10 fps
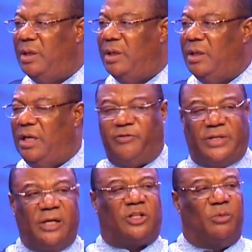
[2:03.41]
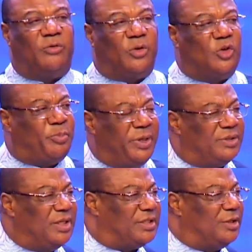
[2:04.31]
They've turned some of those
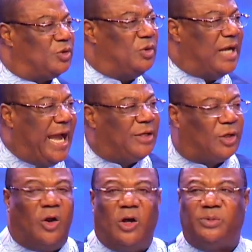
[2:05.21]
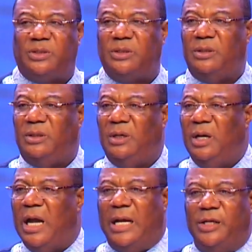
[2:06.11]
buildings into nightclubs
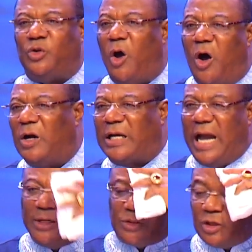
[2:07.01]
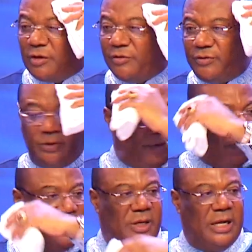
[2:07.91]
and into all kinds of
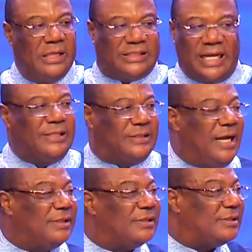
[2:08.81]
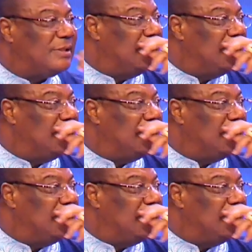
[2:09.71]
centers.